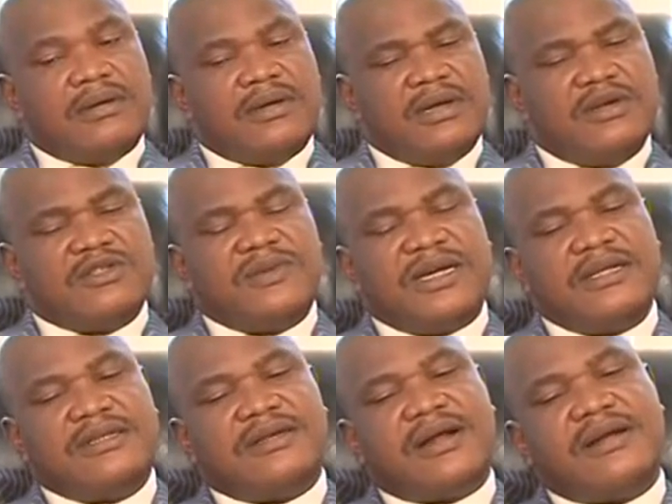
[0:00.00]
The news
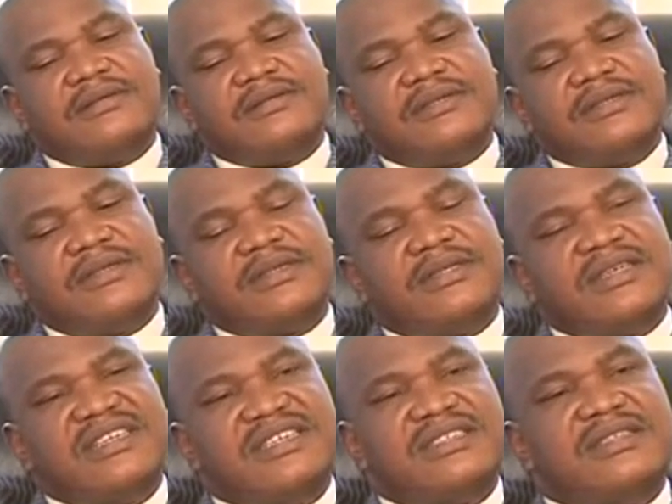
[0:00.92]
making the rounds, is
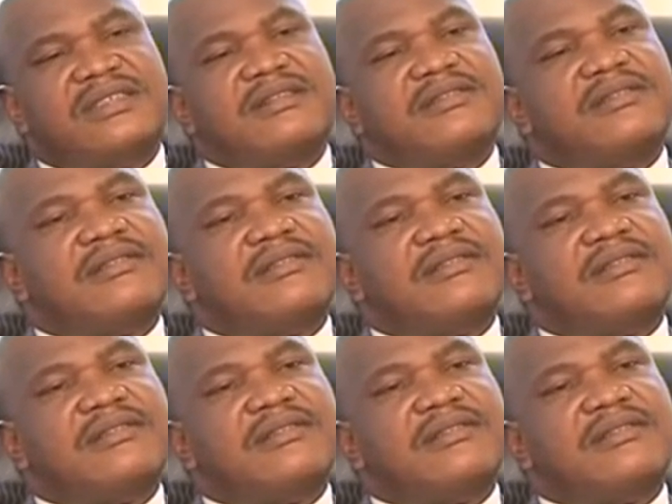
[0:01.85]
it in the city